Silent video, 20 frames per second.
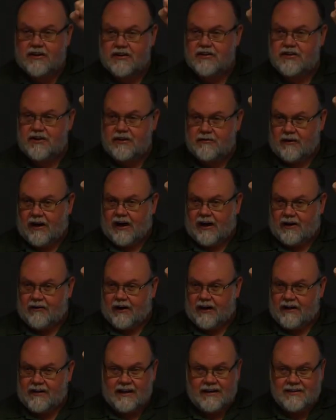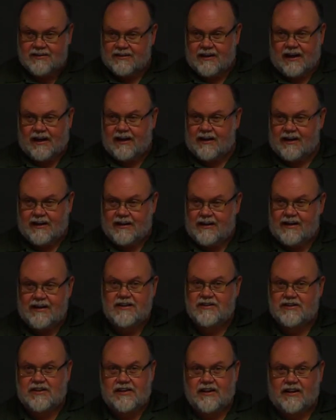of sheetrock, right? That's not an easy